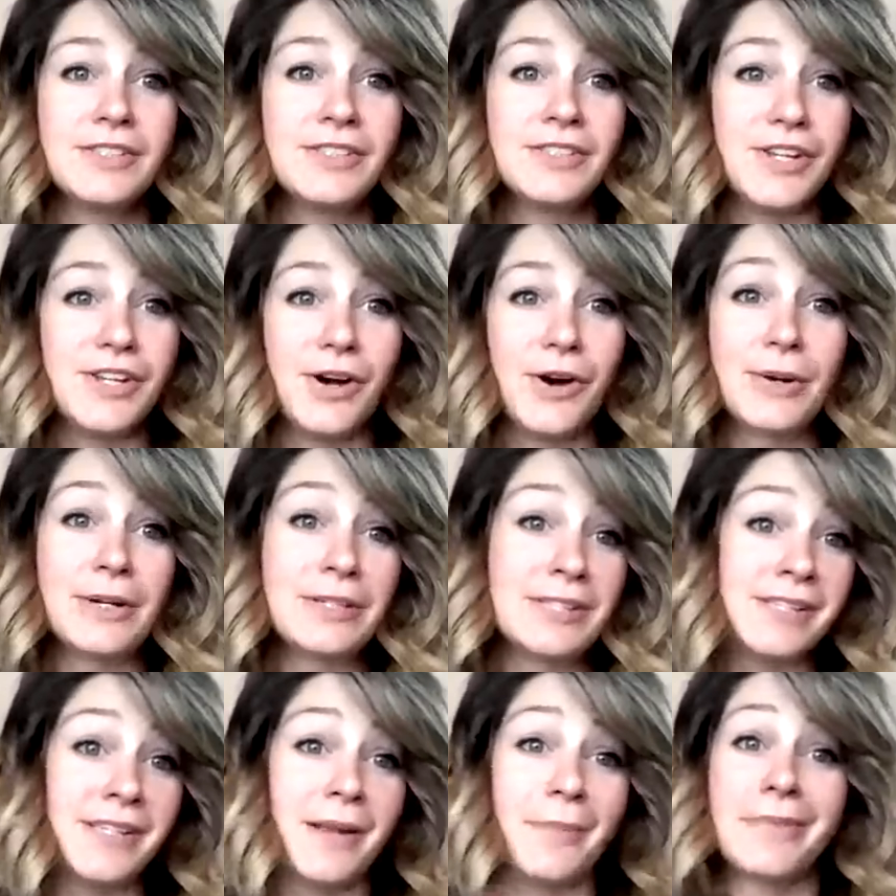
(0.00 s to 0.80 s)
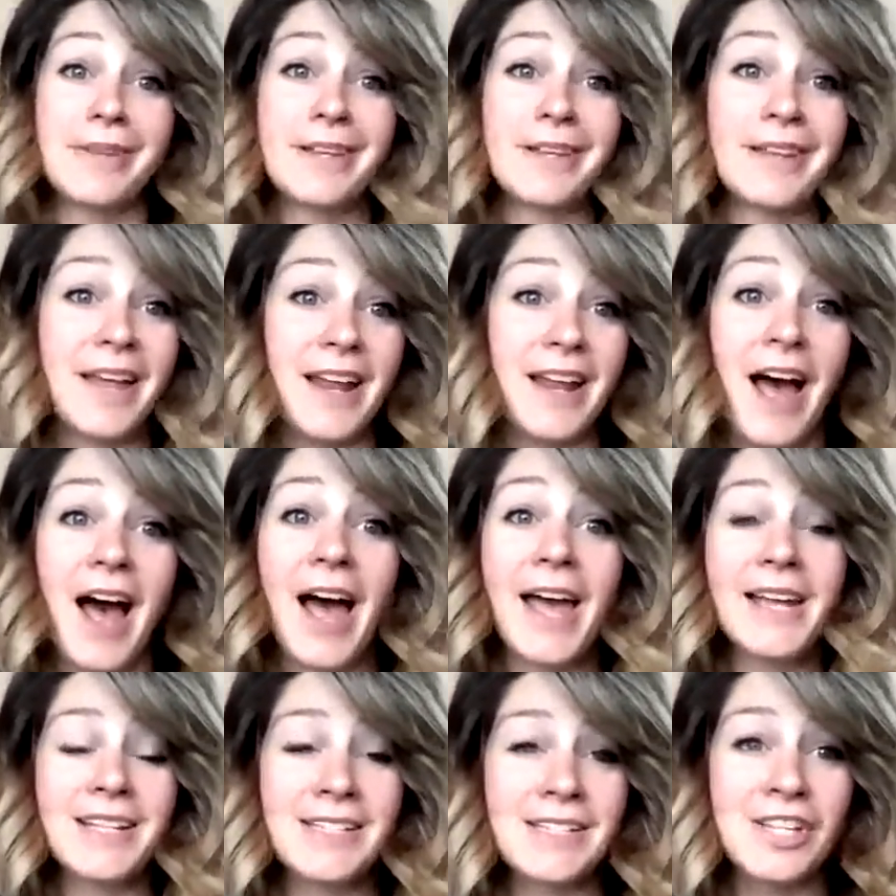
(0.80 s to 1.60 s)
So it's something that
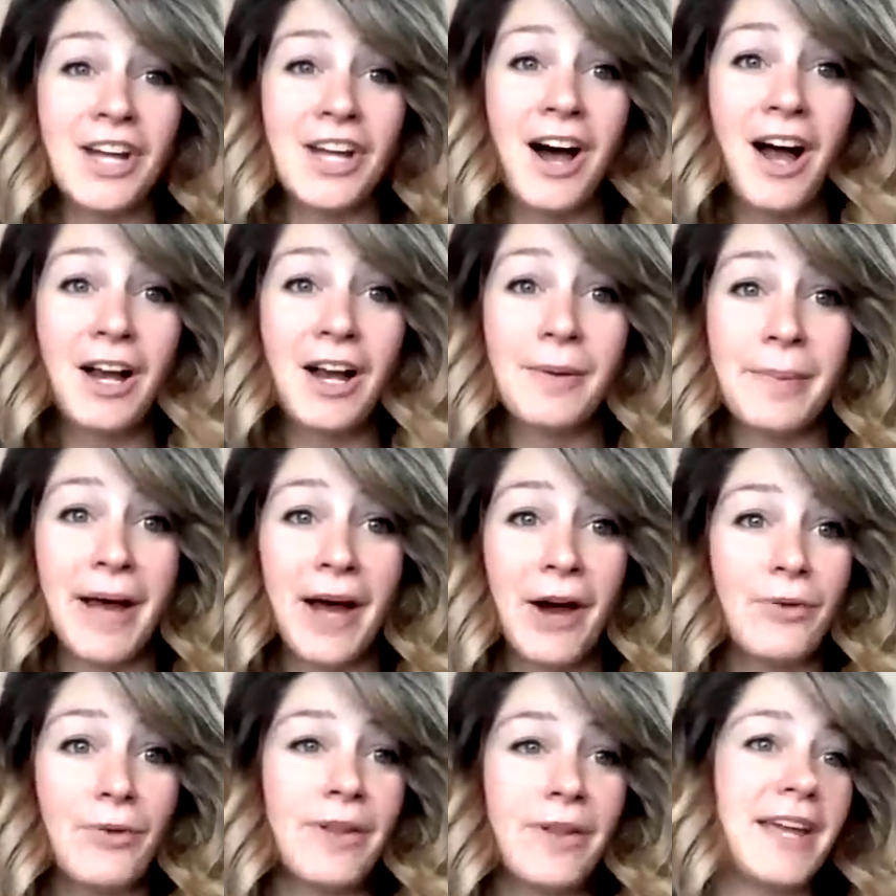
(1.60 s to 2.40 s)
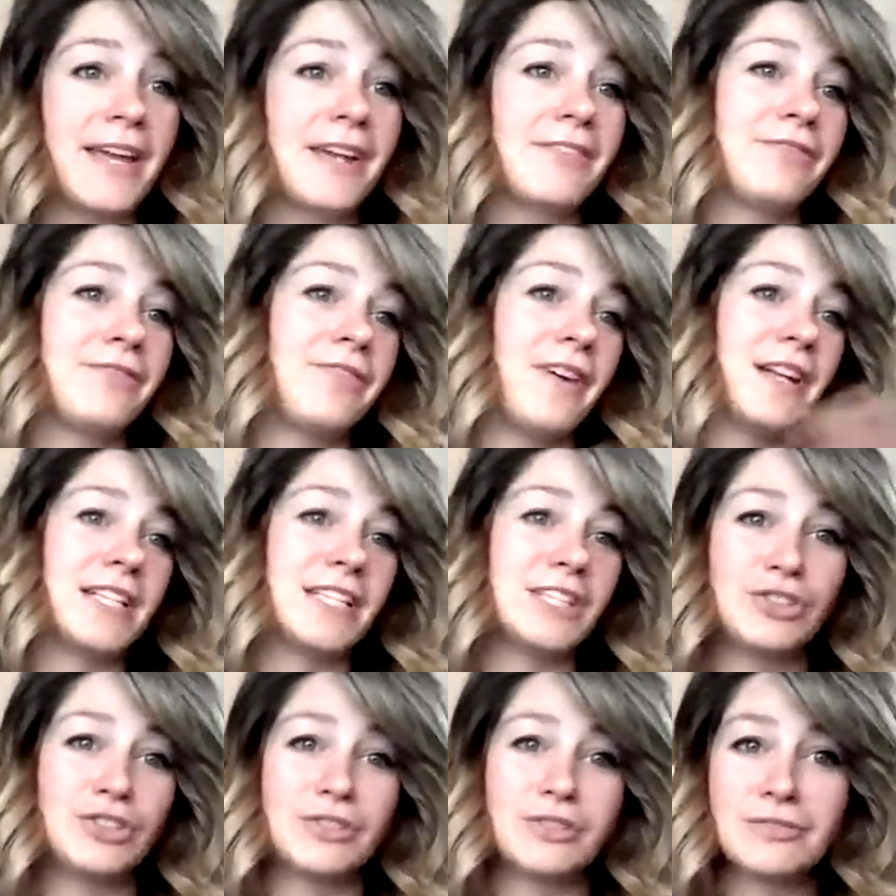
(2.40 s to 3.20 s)
I can talk about, like
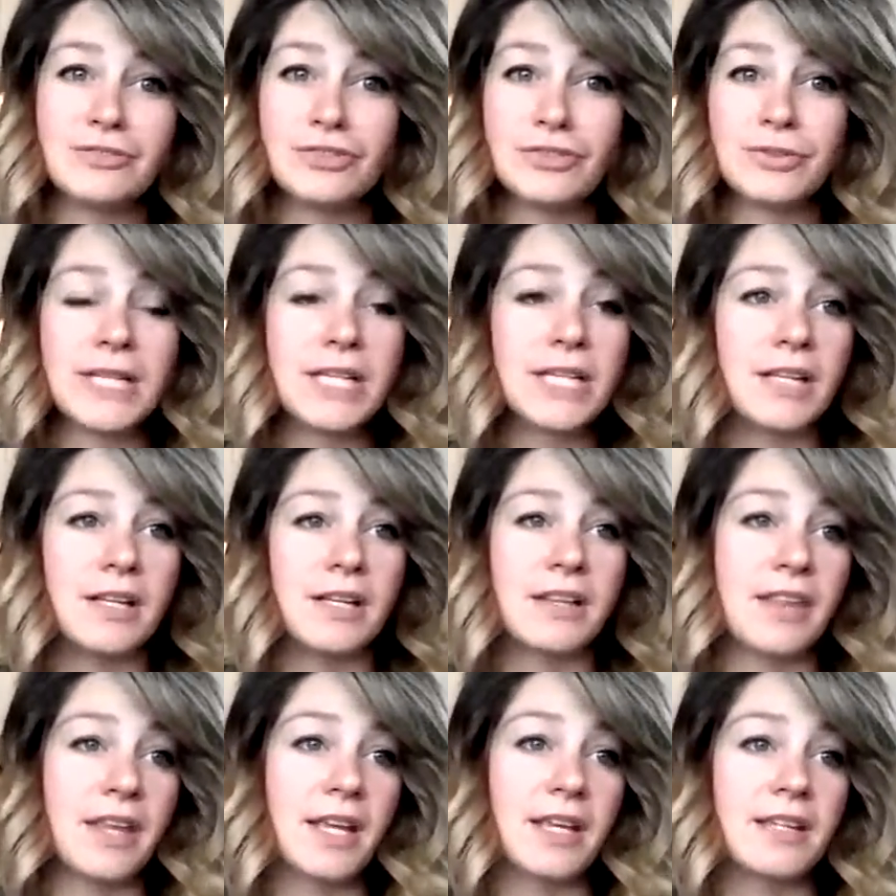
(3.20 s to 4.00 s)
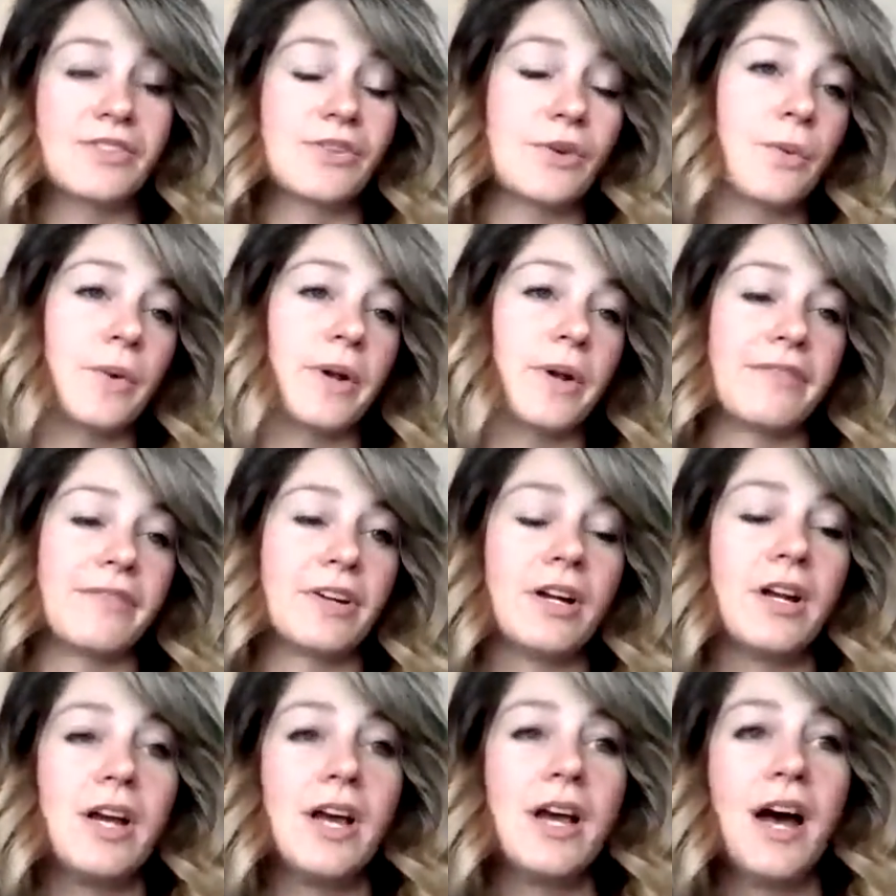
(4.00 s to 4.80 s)
funny drinking things or whatever.